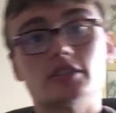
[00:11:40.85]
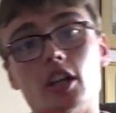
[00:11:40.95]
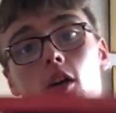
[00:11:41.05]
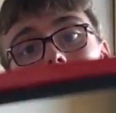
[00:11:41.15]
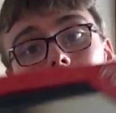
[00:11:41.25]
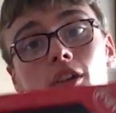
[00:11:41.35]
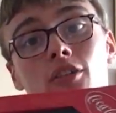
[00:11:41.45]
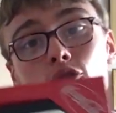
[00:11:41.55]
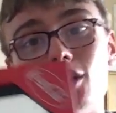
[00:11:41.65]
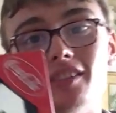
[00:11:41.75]
So I got
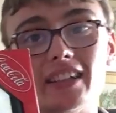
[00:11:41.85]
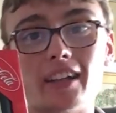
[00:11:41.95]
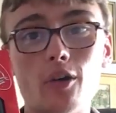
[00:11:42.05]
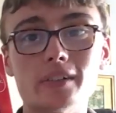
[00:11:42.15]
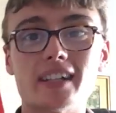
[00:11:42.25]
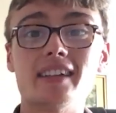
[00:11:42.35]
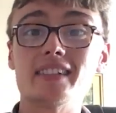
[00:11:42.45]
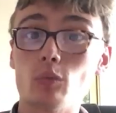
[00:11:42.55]
another one of these Coke signs.